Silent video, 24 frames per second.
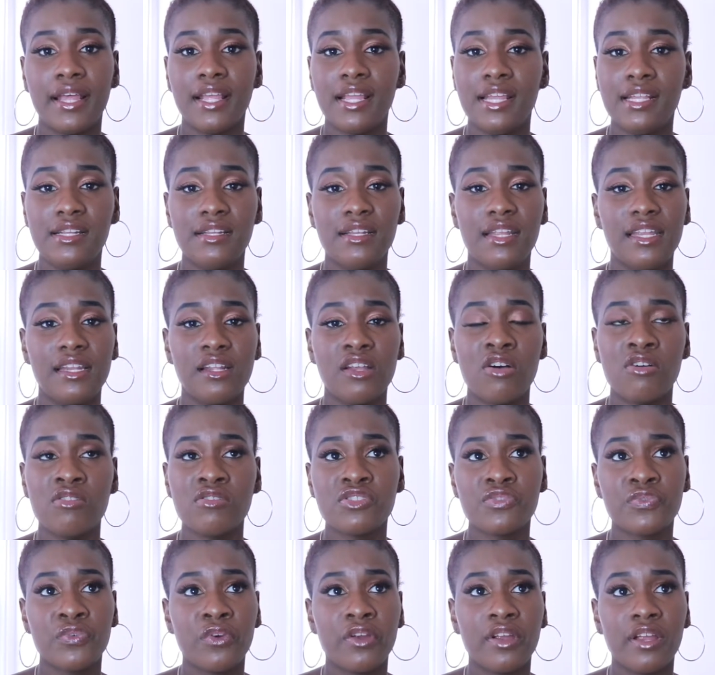And it
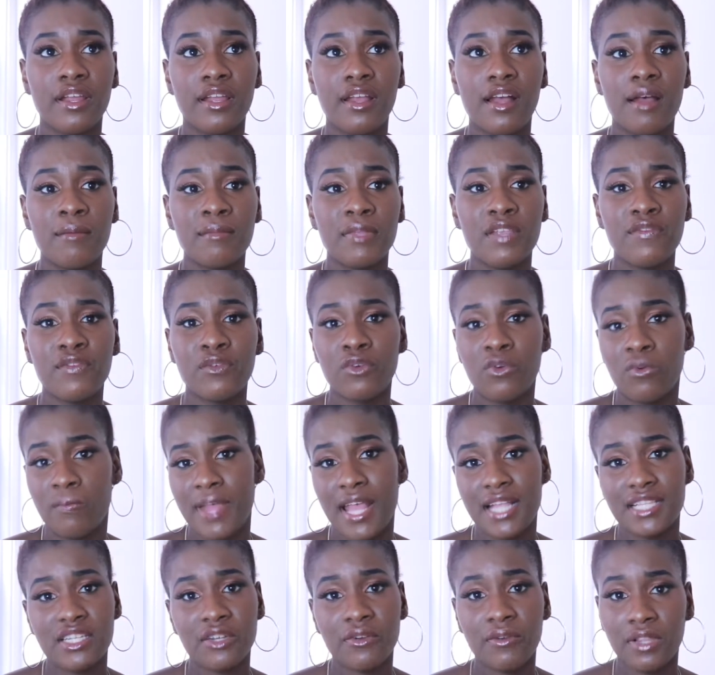goes for even
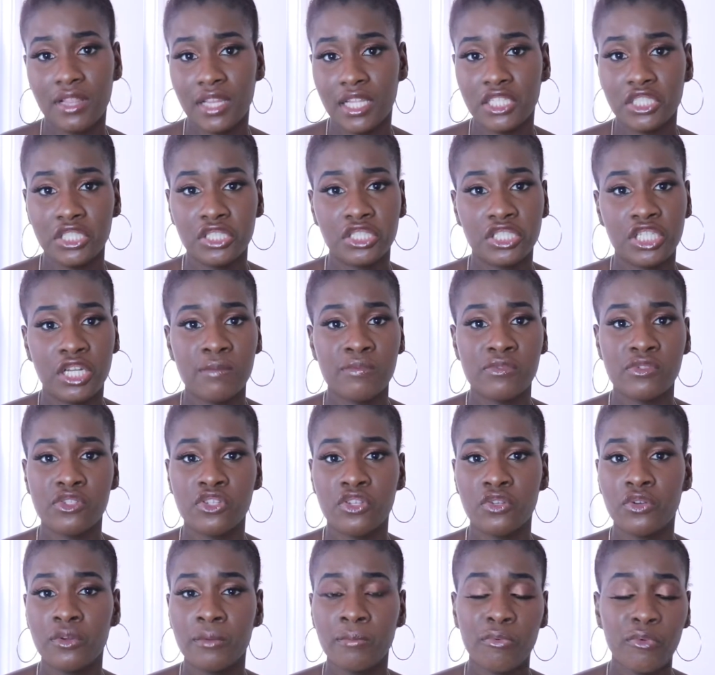romantic relationships.
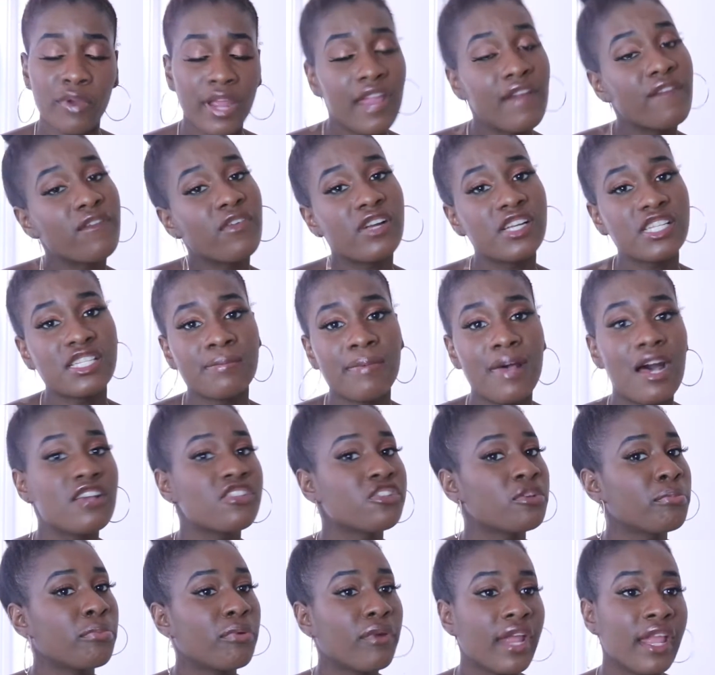You're praying for a spouse,
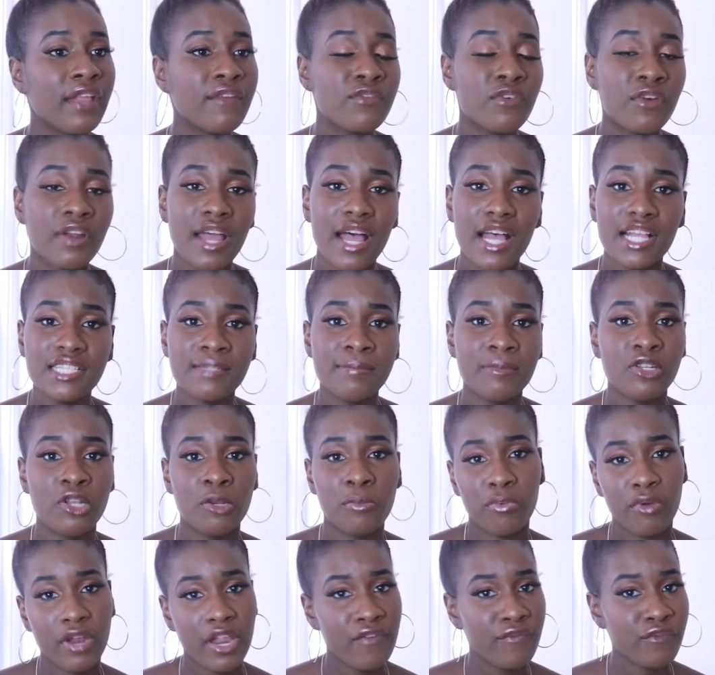you're praying for a husband, you're
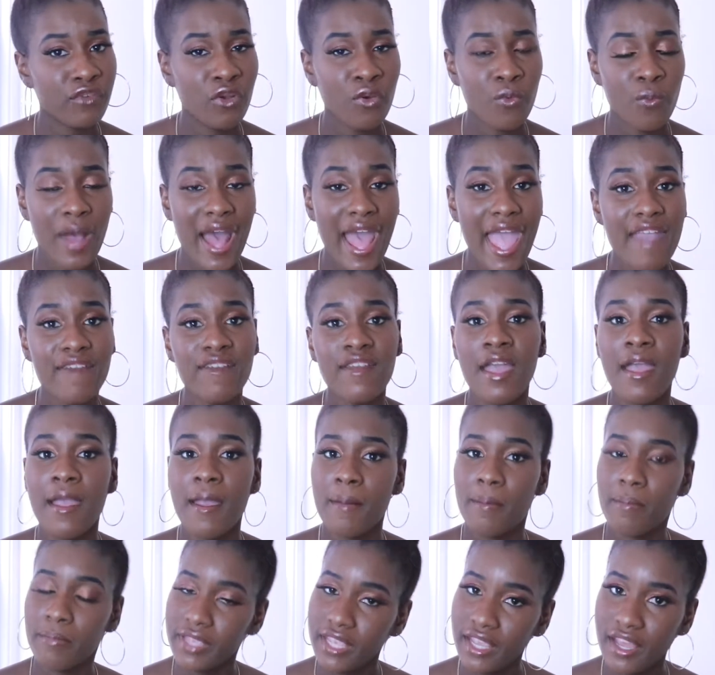praying for a wife.
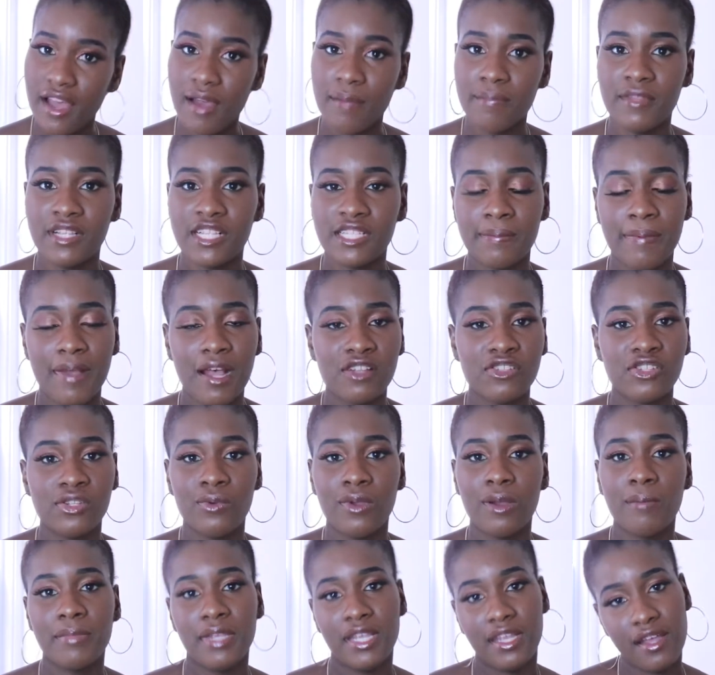Become the spouse you
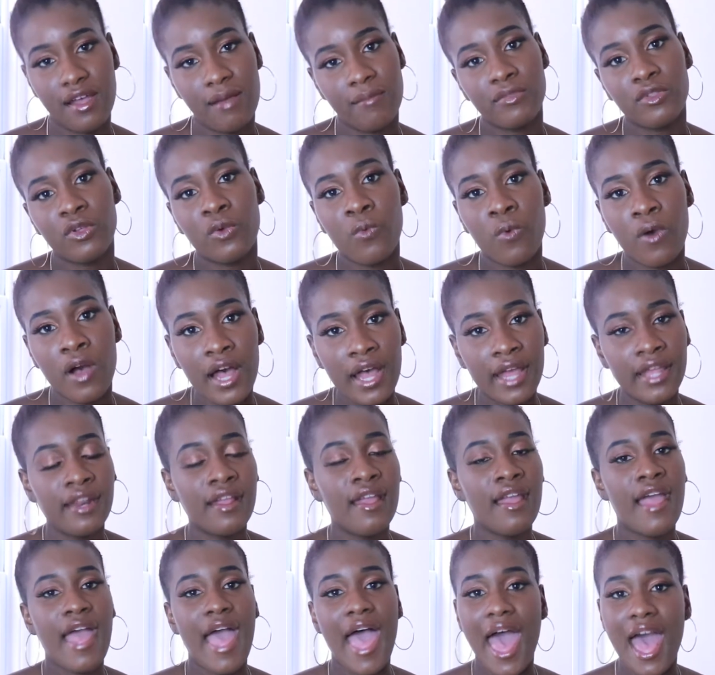want, become the one
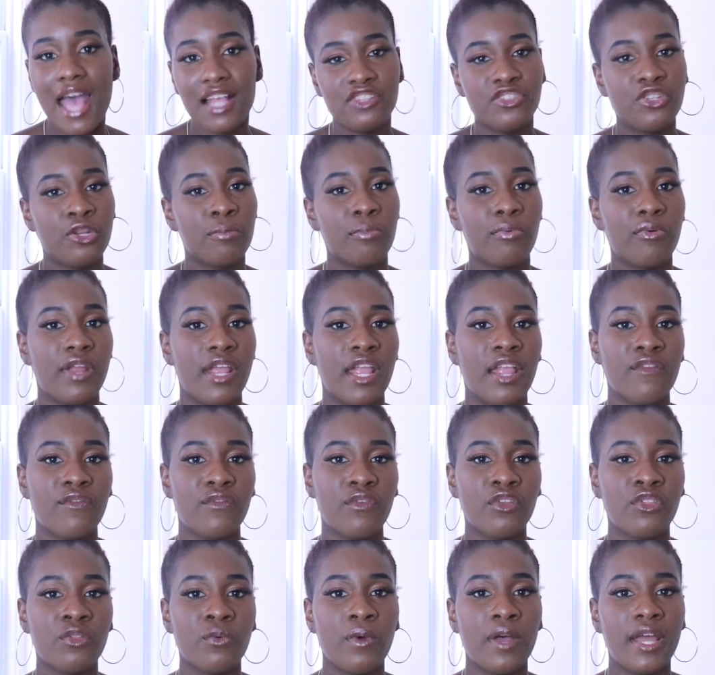as you're praying
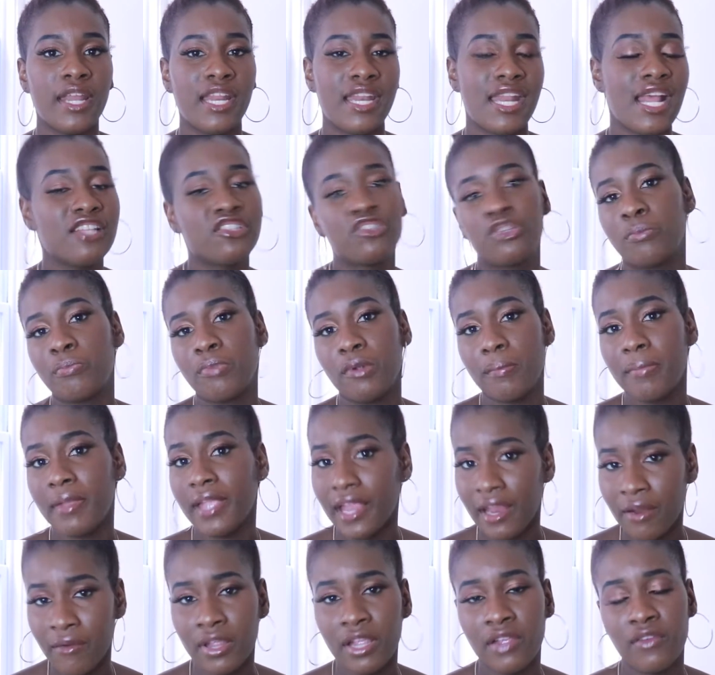for the one and as you're
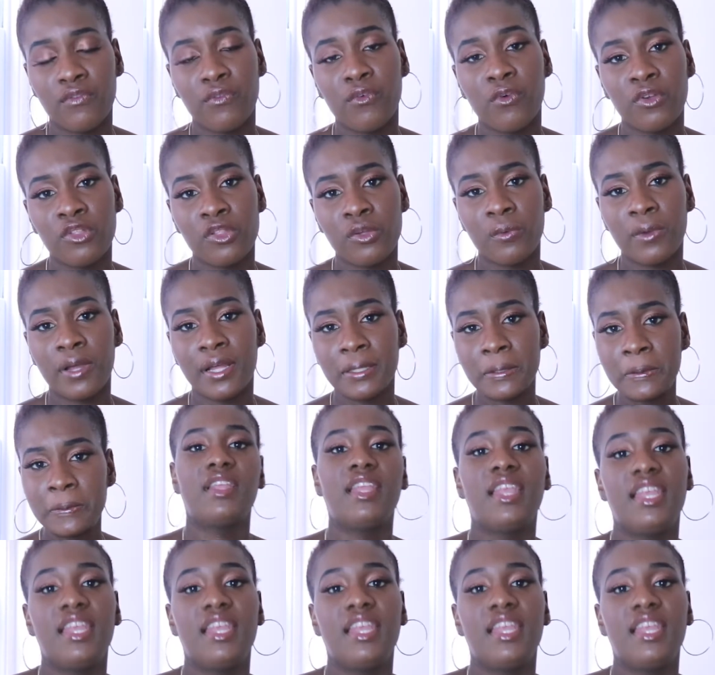preparing for the one.